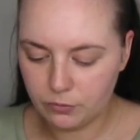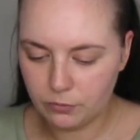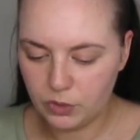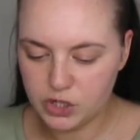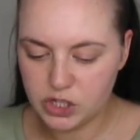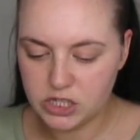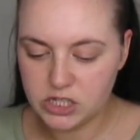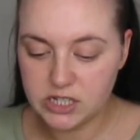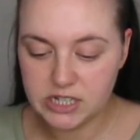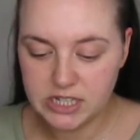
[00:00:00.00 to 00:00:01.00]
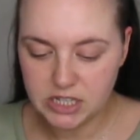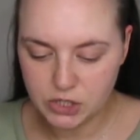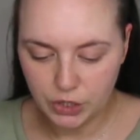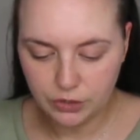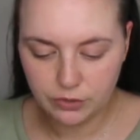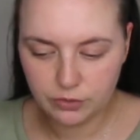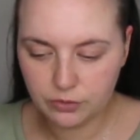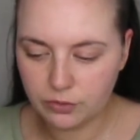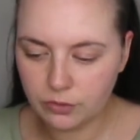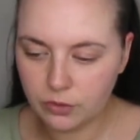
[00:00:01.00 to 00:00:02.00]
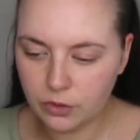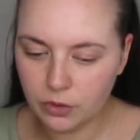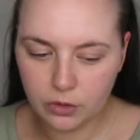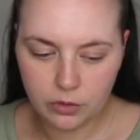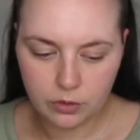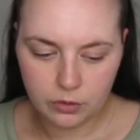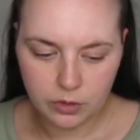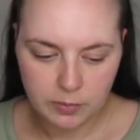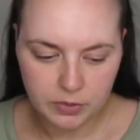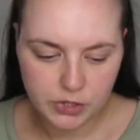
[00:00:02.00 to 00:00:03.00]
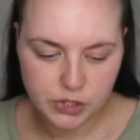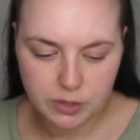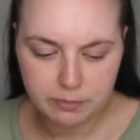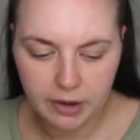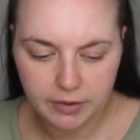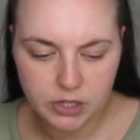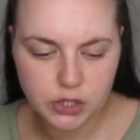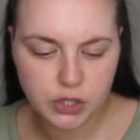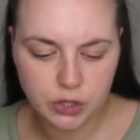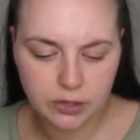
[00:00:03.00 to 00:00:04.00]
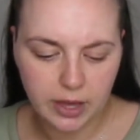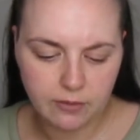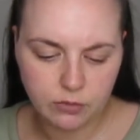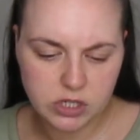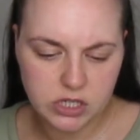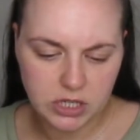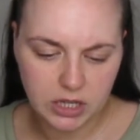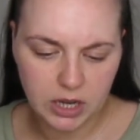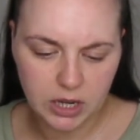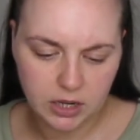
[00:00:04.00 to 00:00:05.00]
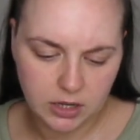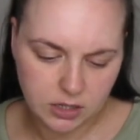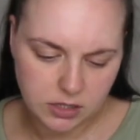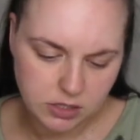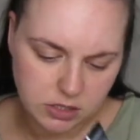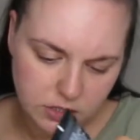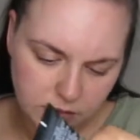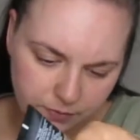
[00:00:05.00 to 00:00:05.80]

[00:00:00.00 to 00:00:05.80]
Which is decent. Let me just compare it to Kat Von D has